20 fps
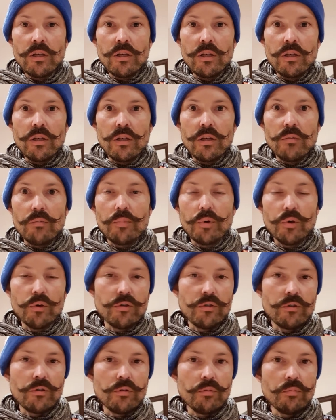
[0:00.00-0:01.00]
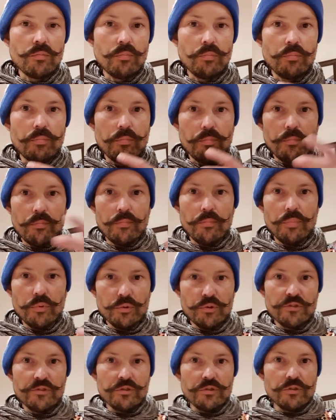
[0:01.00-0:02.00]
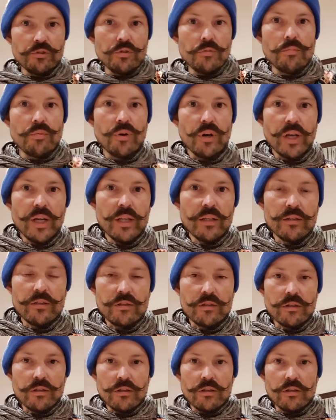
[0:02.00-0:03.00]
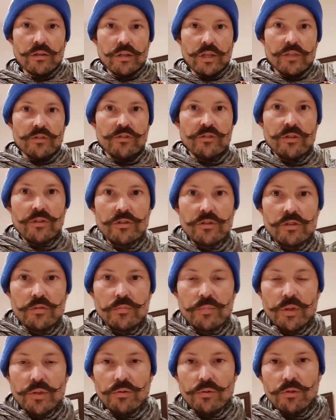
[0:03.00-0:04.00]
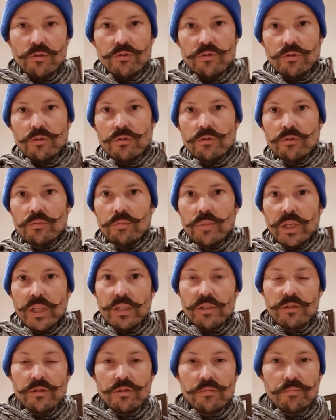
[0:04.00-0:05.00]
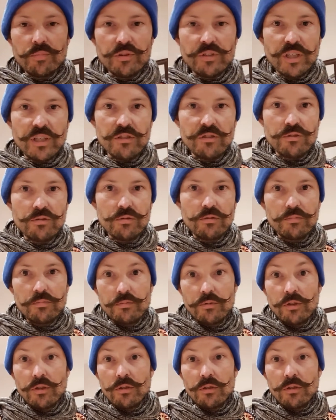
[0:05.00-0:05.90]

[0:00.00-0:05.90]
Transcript: both to boost your brand as such, but also to meet potential